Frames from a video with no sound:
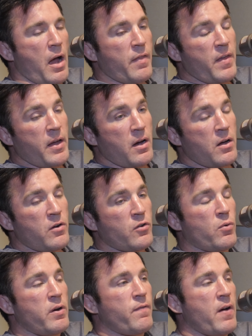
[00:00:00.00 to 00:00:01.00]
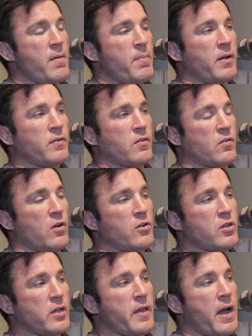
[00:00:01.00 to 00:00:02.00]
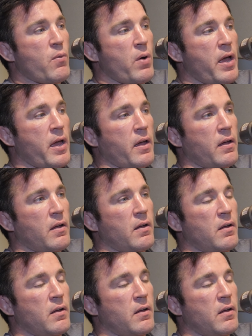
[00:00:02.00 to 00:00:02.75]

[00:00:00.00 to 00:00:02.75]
I think one twenty-five pounds is largely that way.